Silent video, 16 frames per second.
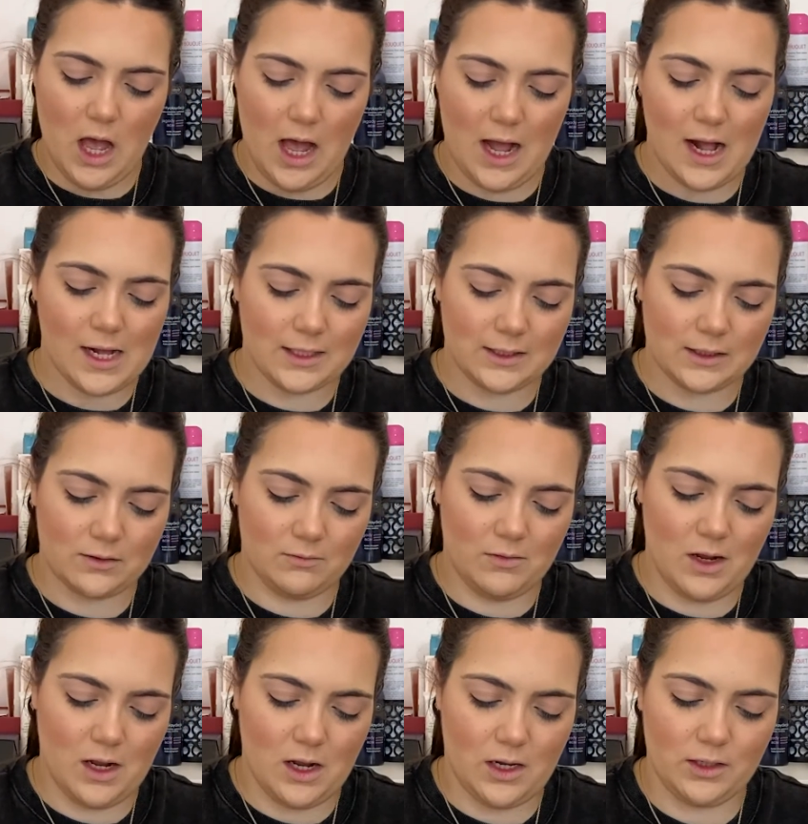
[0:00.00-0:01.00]
as
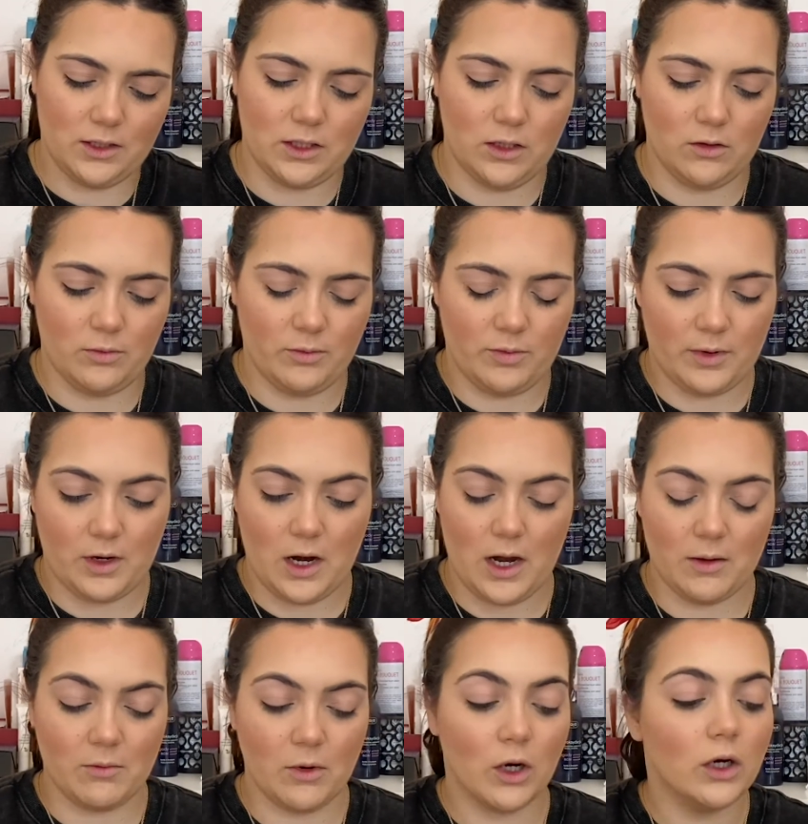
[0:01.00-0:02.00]
my eyeshadow
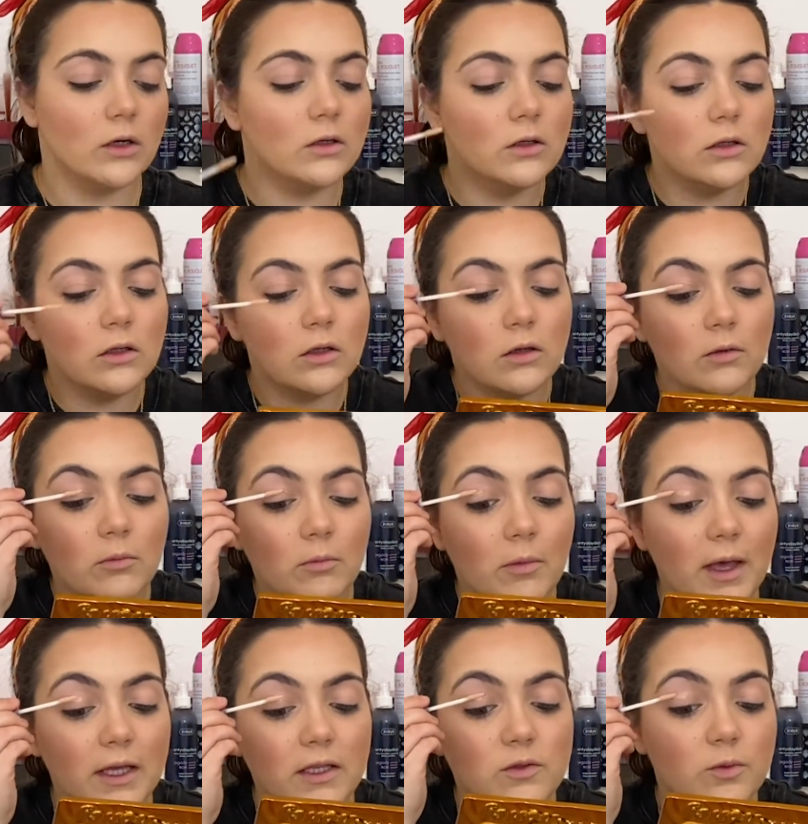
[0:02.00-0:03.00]
primer
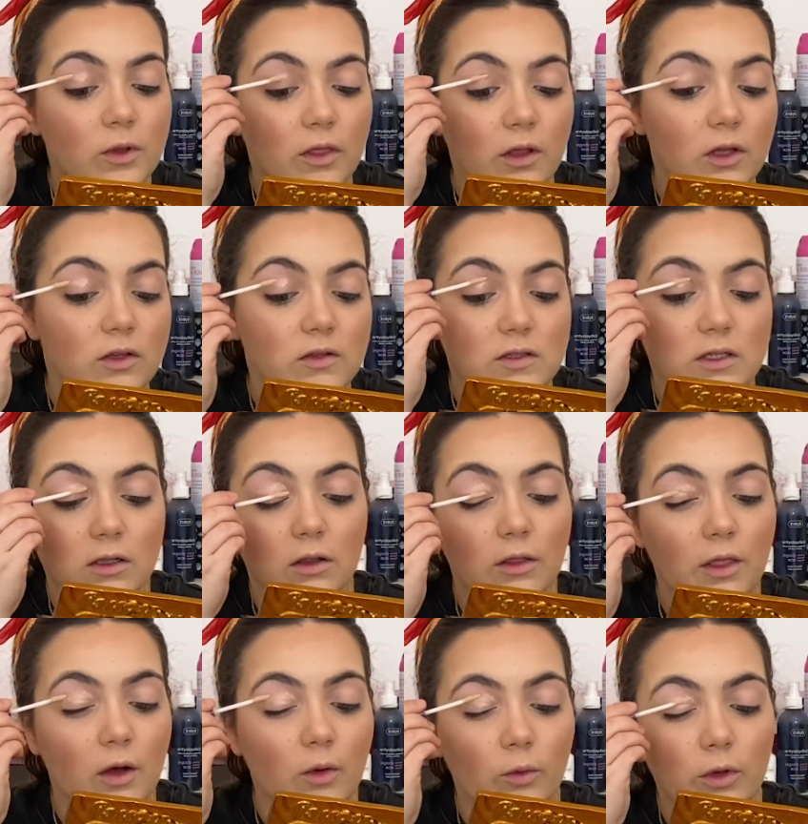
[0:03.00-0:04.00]
mixed with the concealer
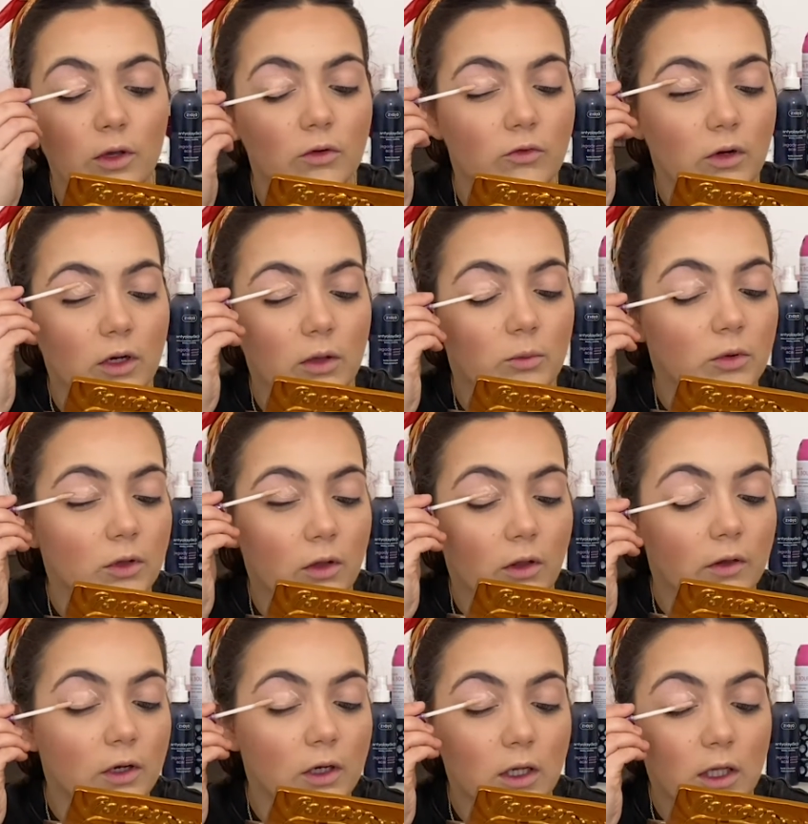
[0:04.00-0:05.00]
that we already put
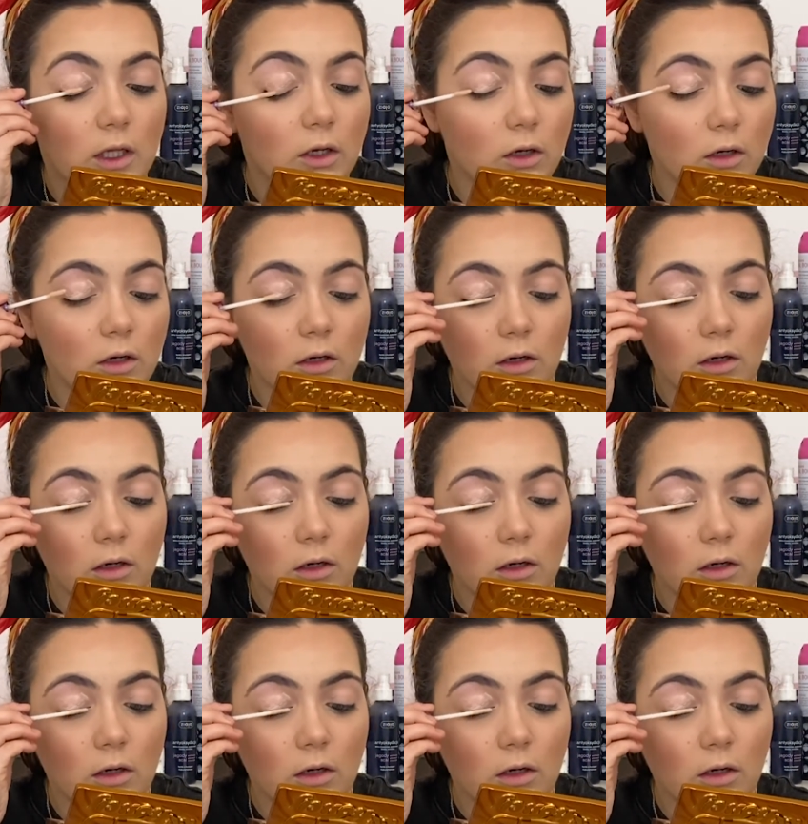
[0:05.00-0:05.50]
in here.